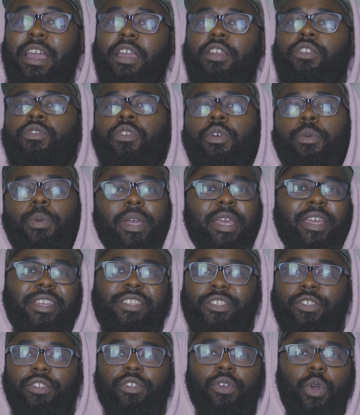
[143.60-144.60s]
You know what?
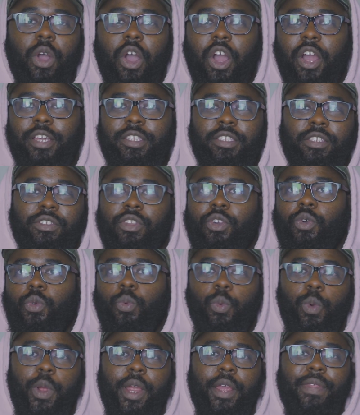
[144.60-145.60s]
It's so hard to know
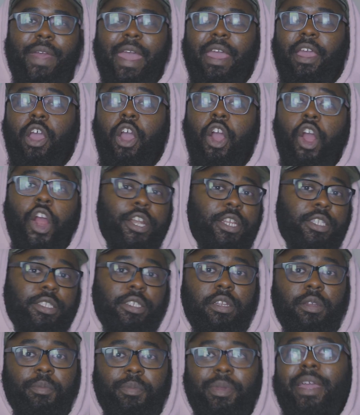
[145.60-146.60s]
where that card is
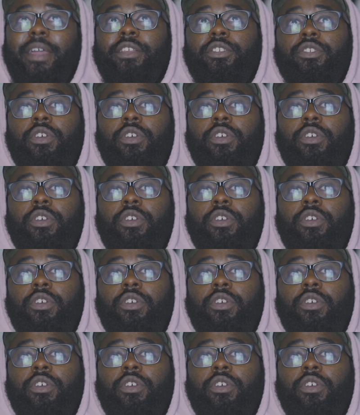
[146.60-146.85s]
gonna be at.